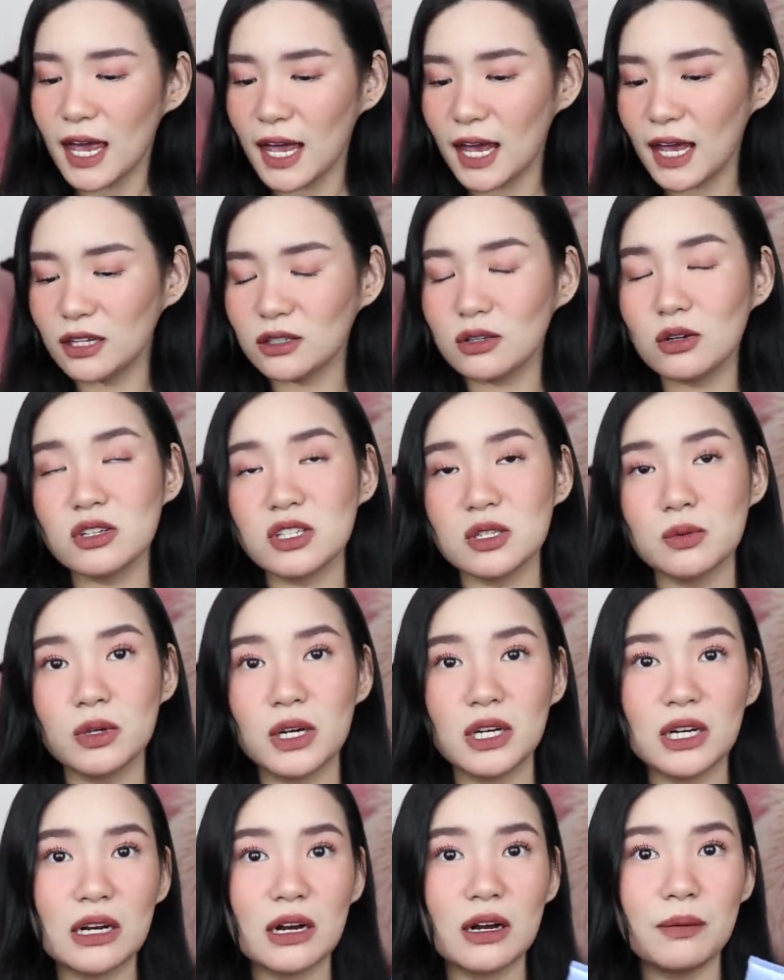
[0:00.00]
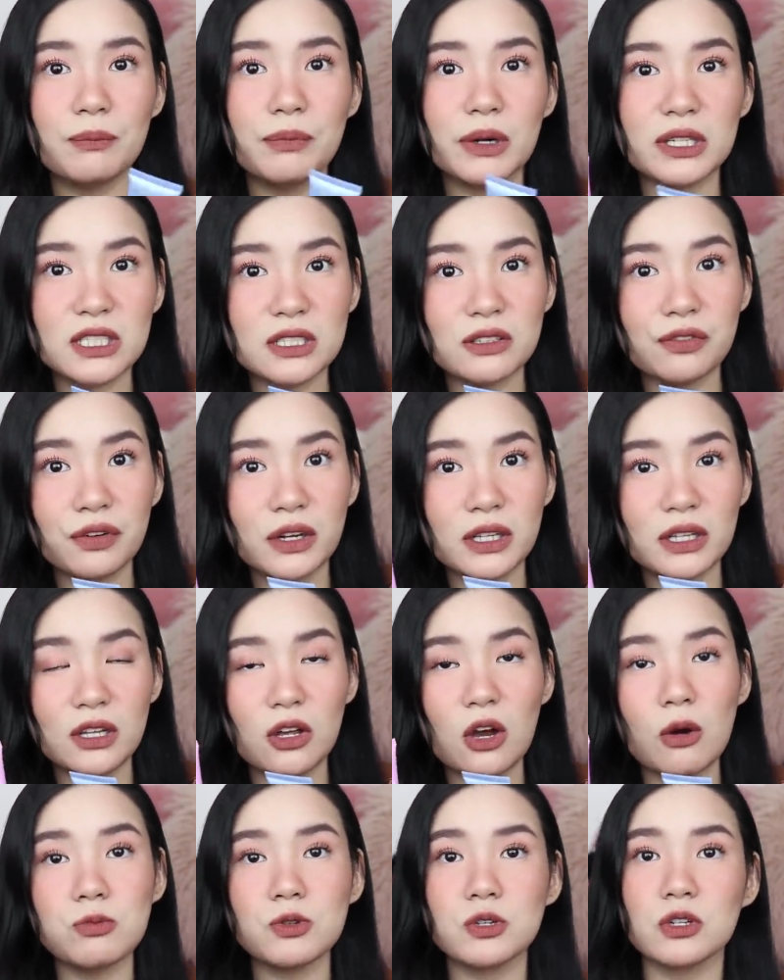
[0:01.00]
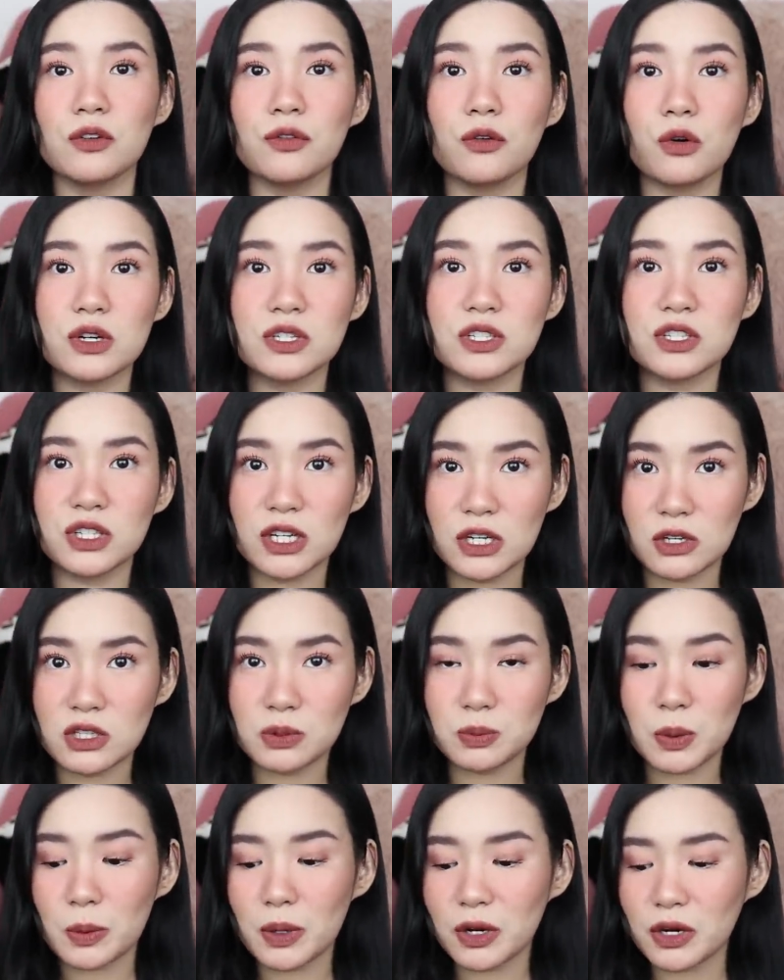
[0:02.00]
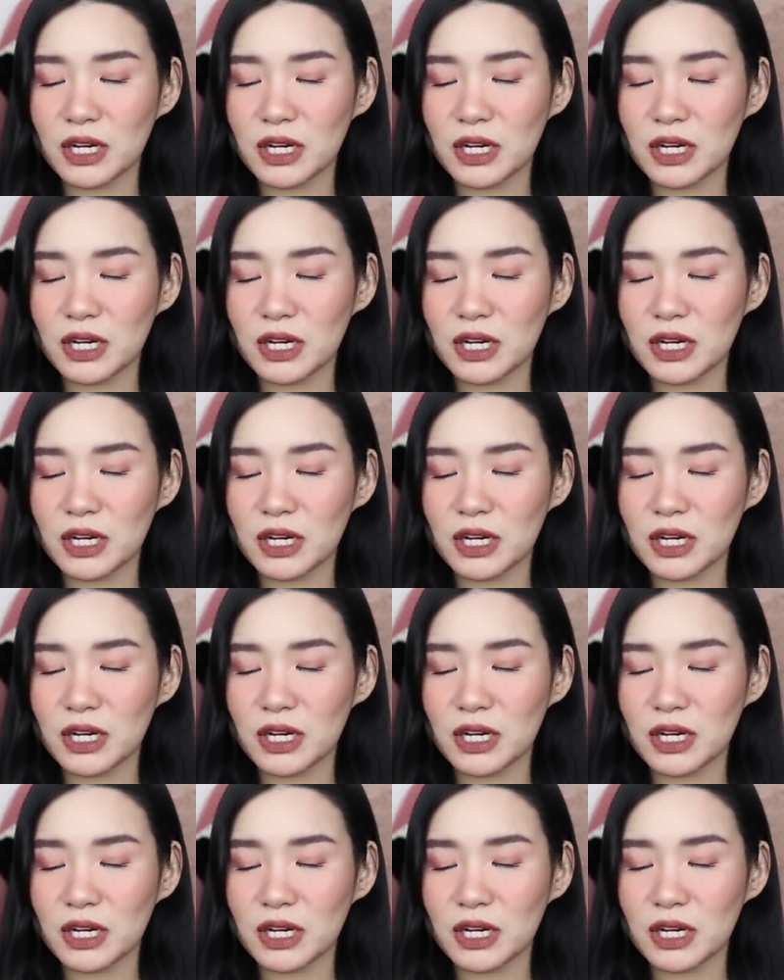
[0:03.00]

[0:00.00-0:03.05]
And kung gusto mo rin ng budget-friendly option, of course, Crayons BB